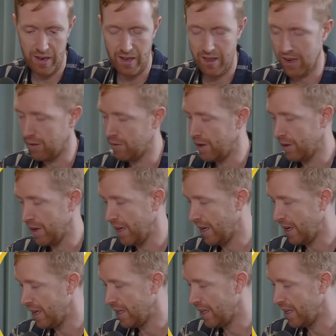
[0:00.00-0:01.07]
anything around
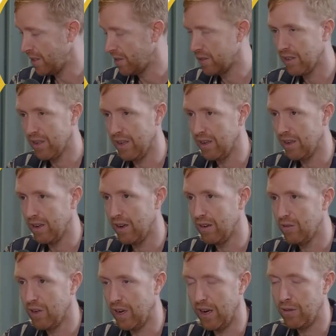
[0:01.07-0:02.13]
analytics,
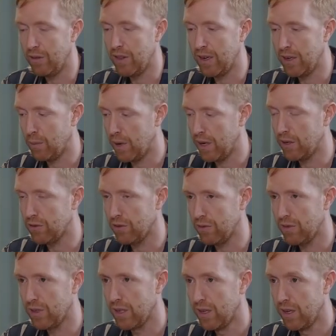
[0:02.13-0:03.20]
and everything that
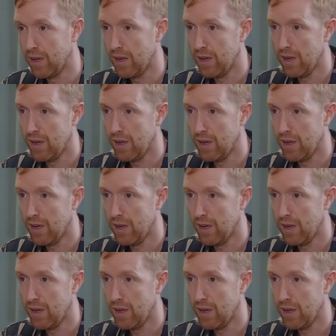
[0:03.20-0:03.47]
Microsoft